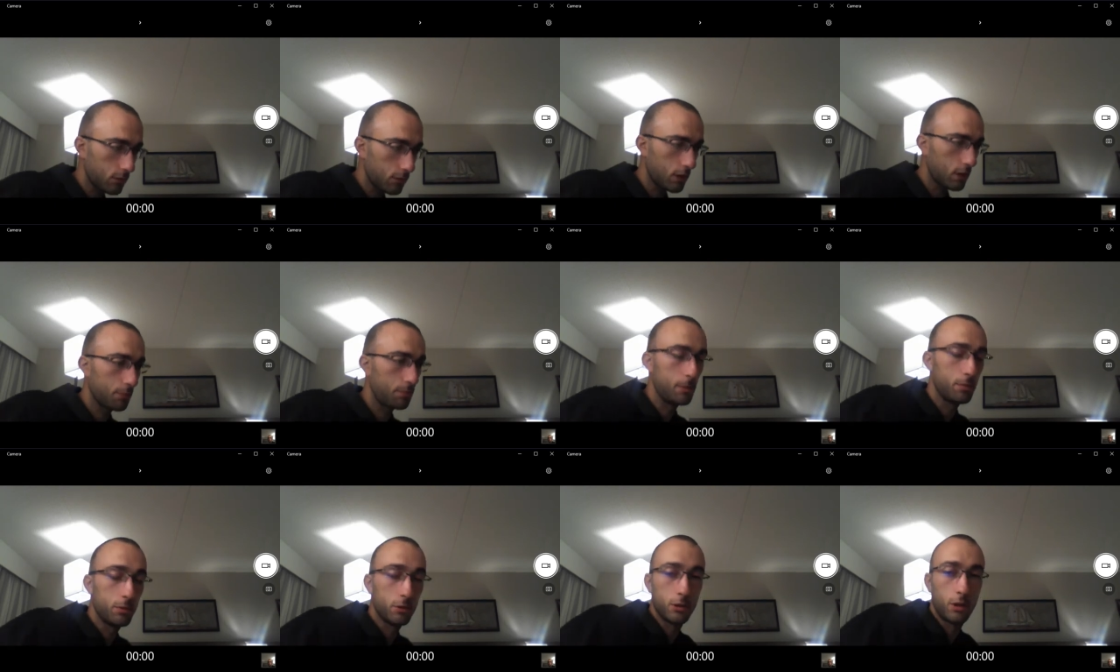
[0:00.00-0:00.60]

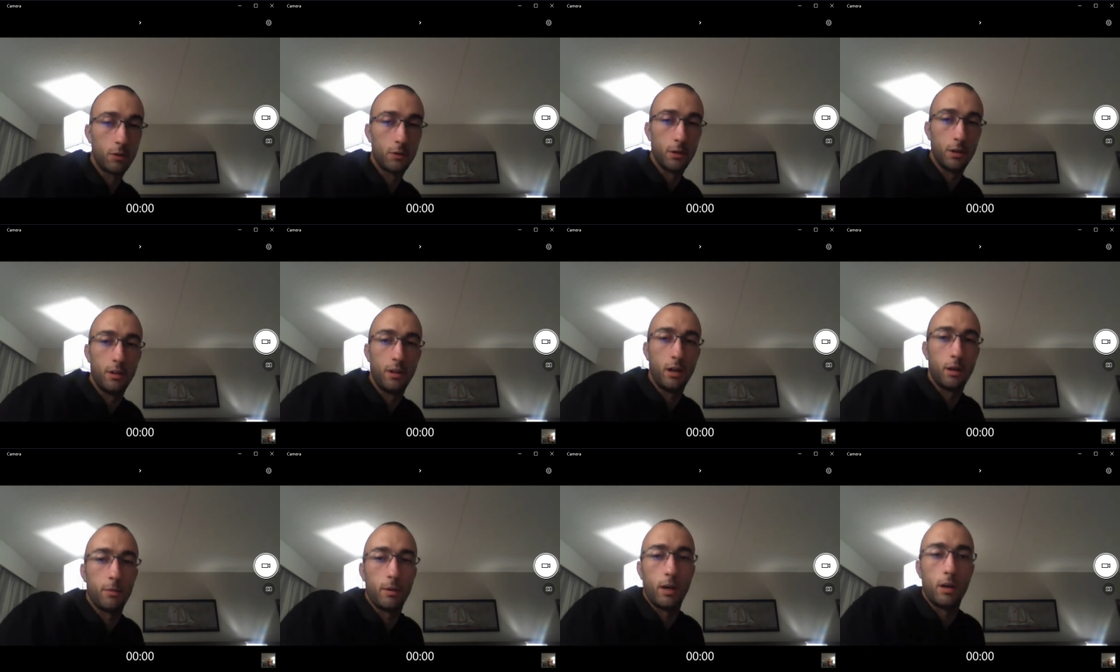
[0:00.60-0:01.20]
people don't really think
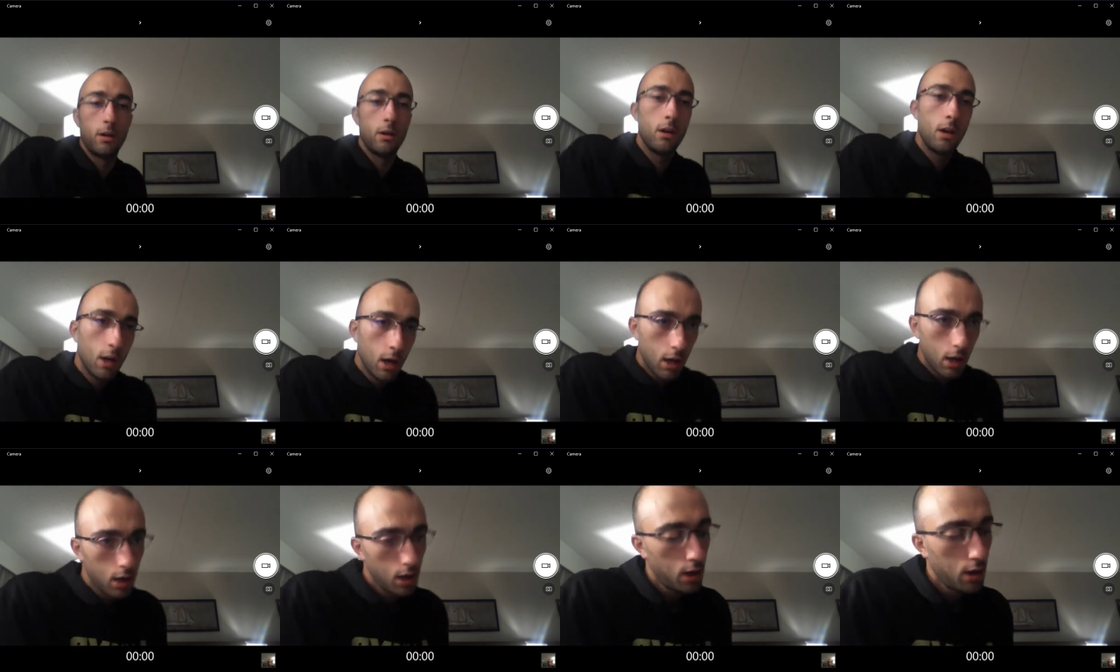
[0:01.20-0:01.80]
about.
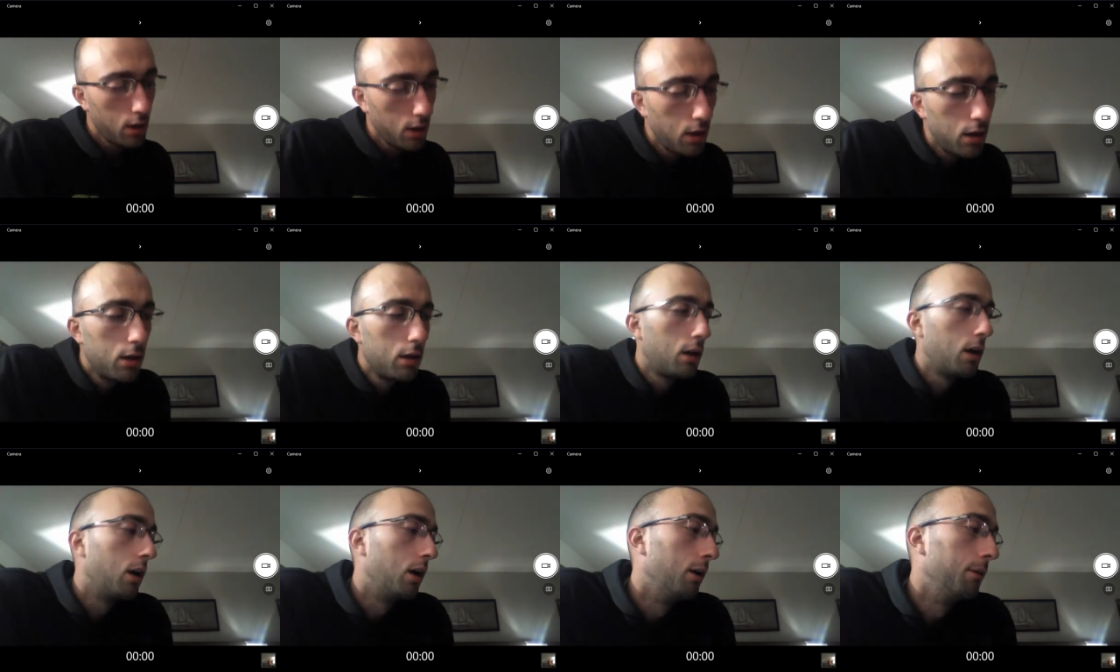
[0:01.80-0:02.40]

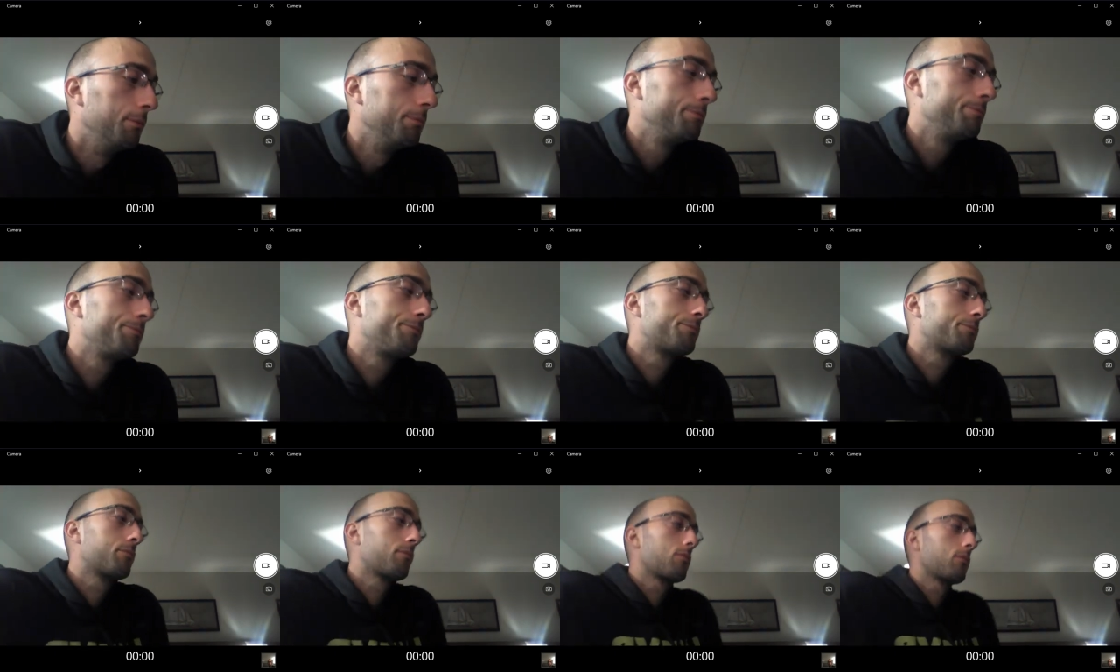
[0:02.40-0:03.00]
Um,
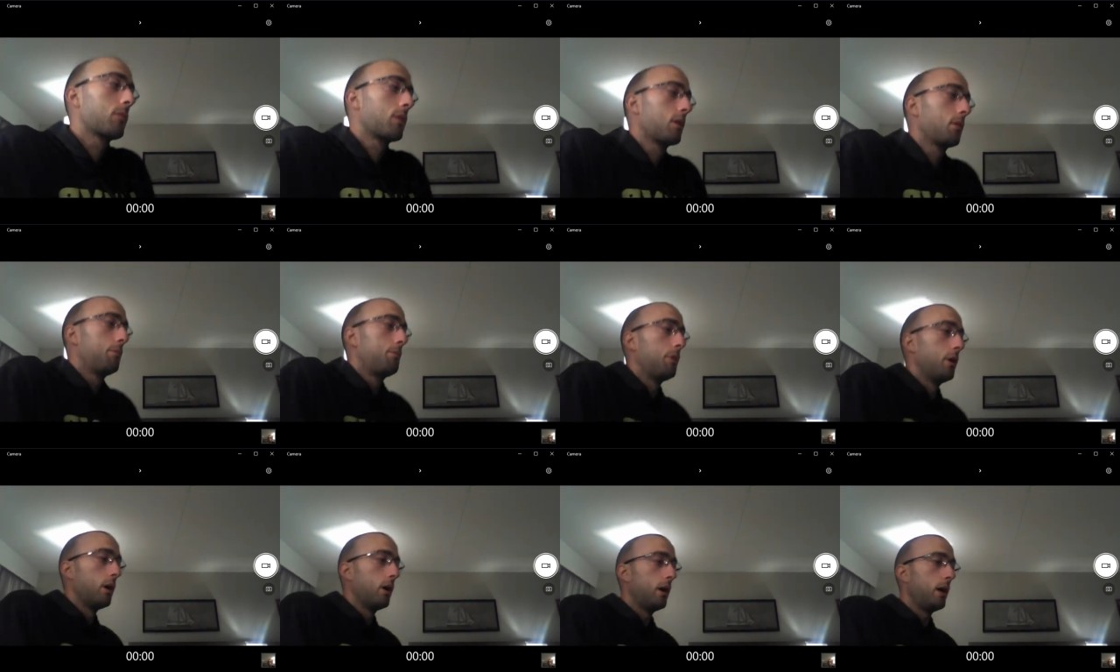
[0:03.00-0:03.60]

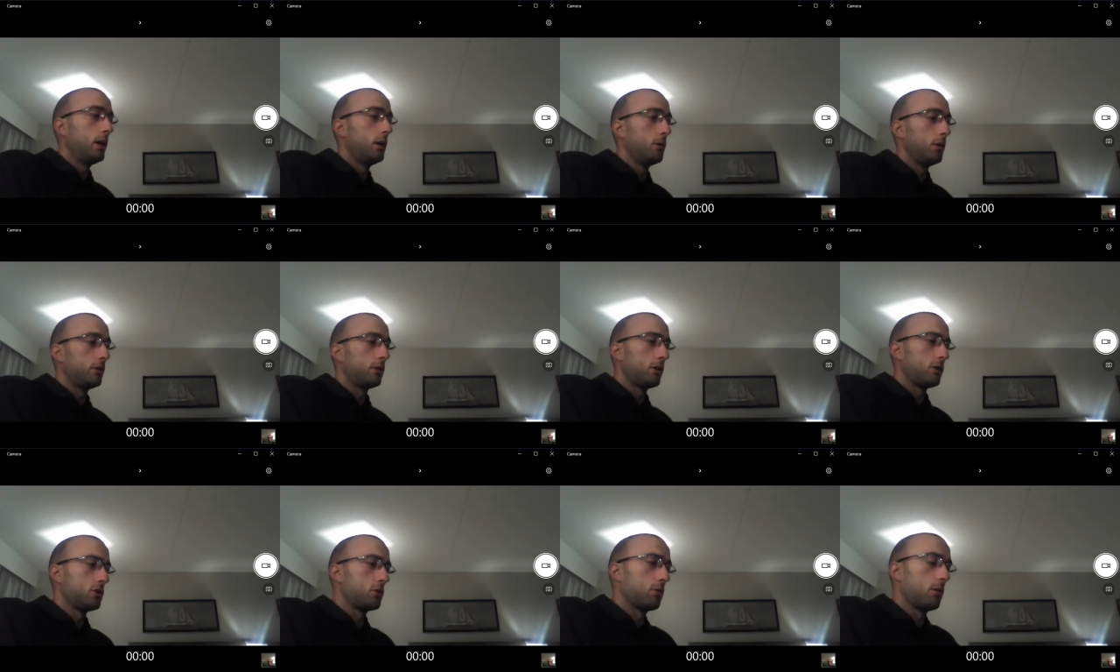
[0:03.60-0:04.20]
but anyways, I
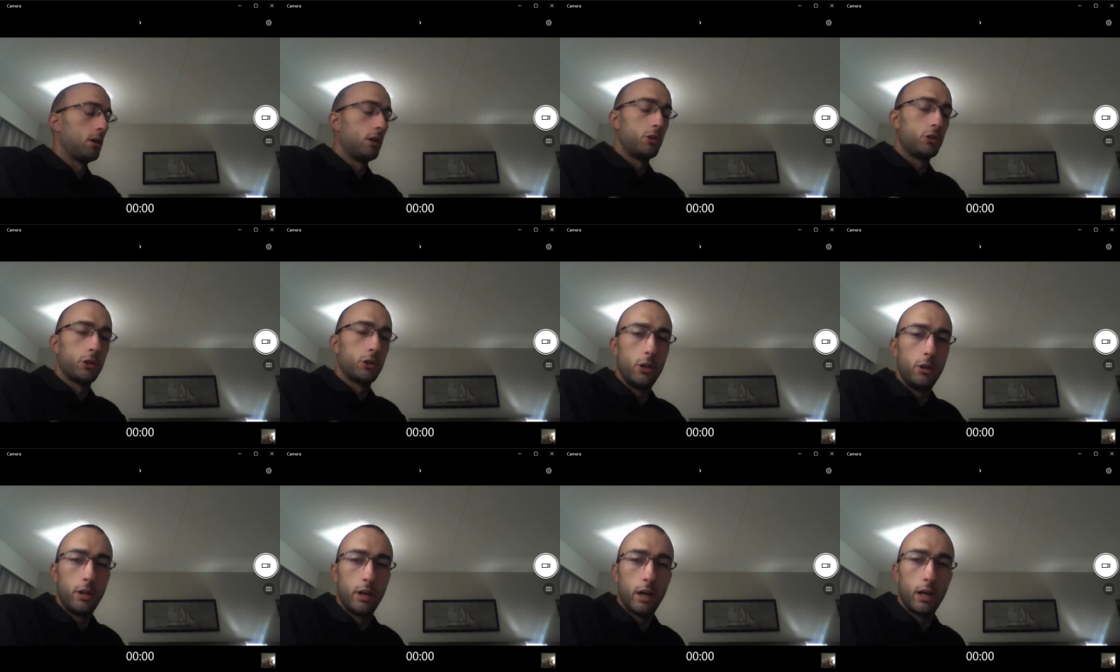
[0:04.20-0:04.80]
just wanted to show
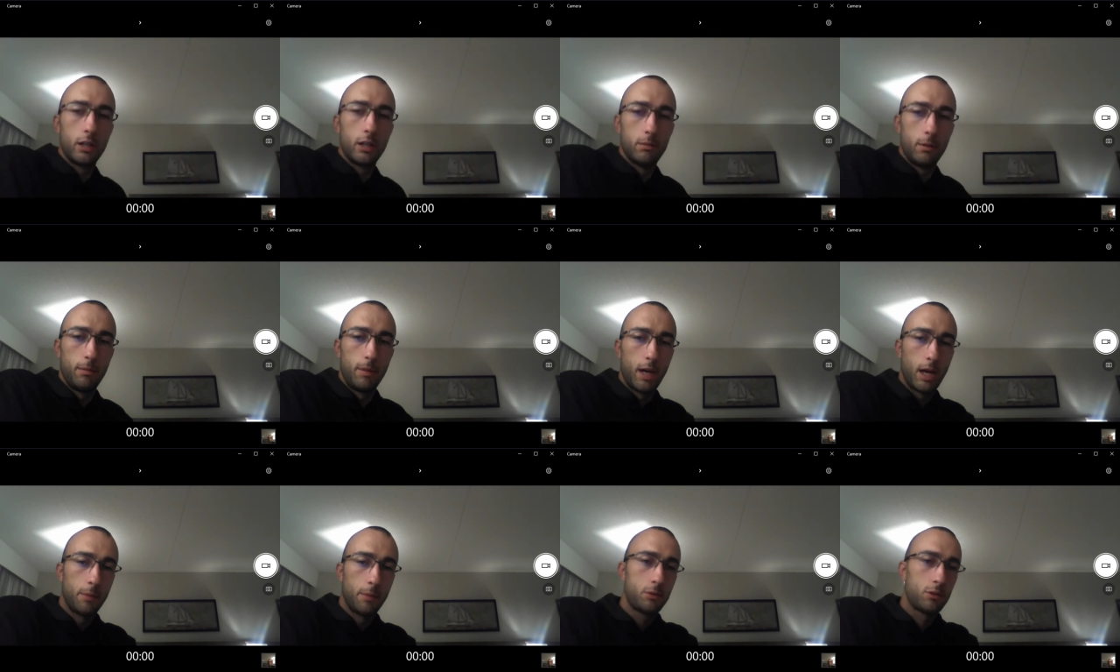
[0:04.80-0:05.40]
you guys my
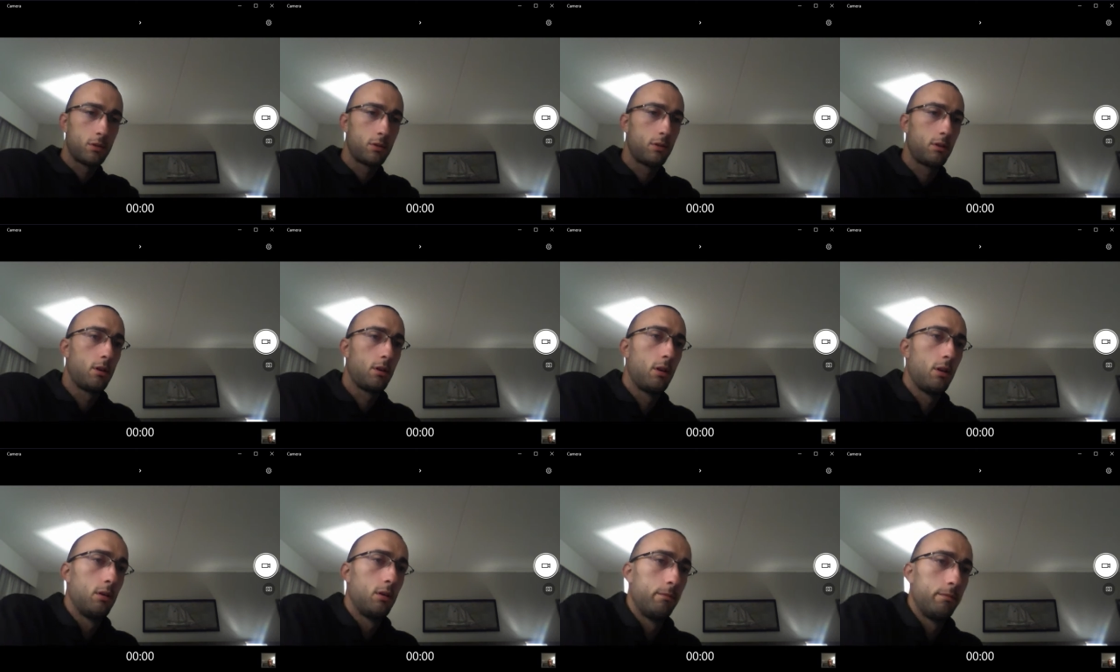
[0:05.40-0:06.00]
maps.
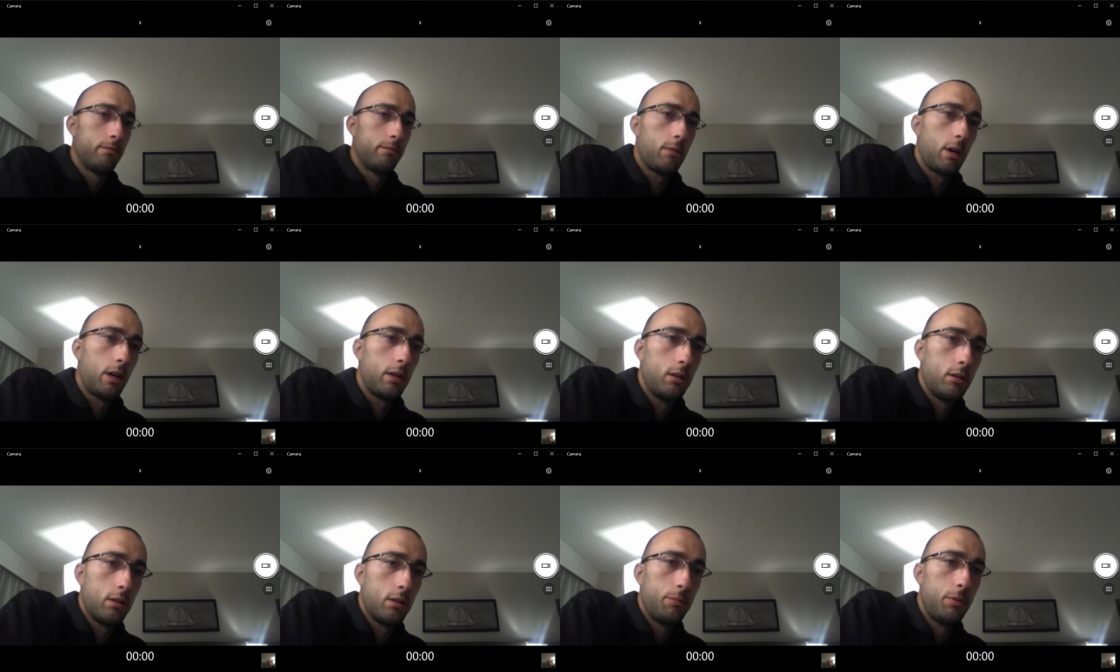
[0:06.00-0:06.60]
Um, I
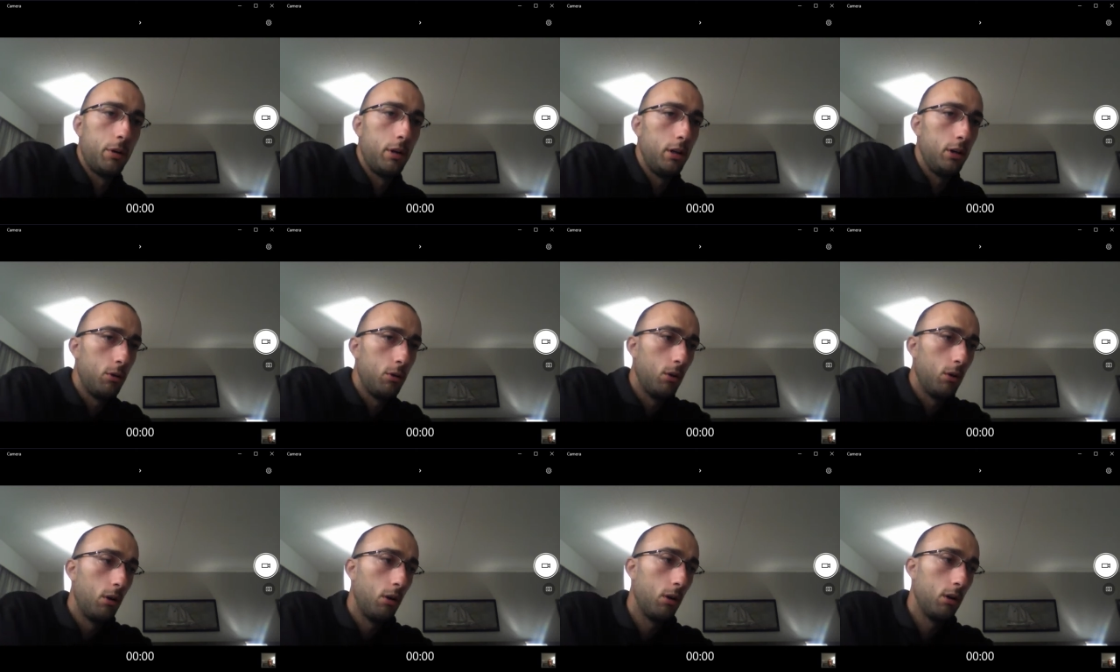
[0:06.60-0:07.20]
think they're pretty
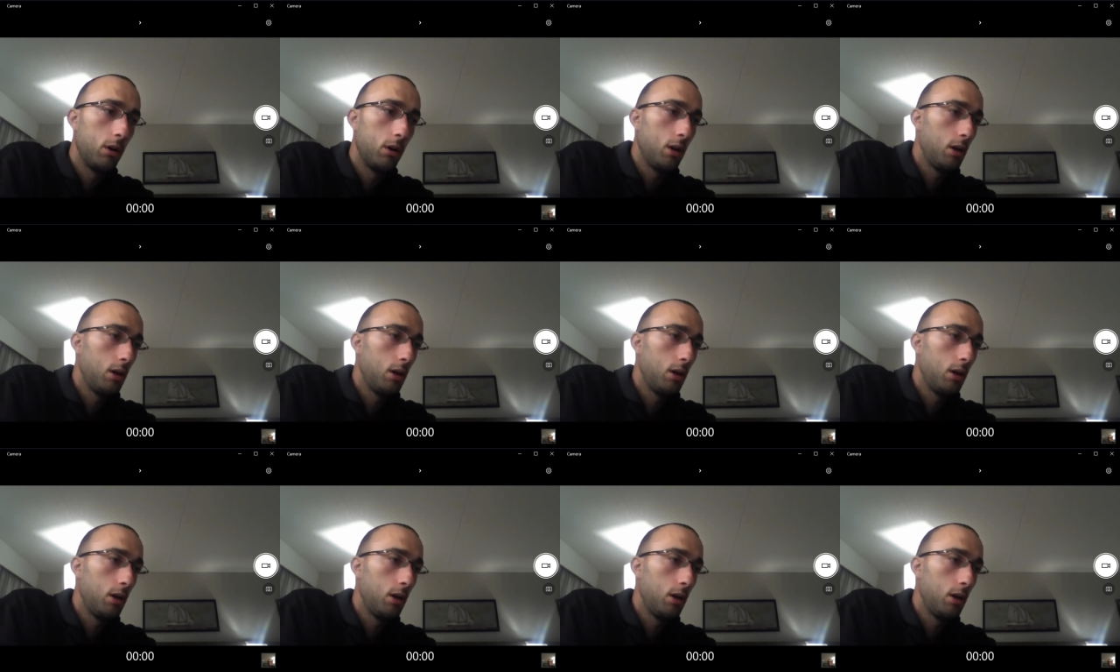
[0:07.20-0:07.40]
cool.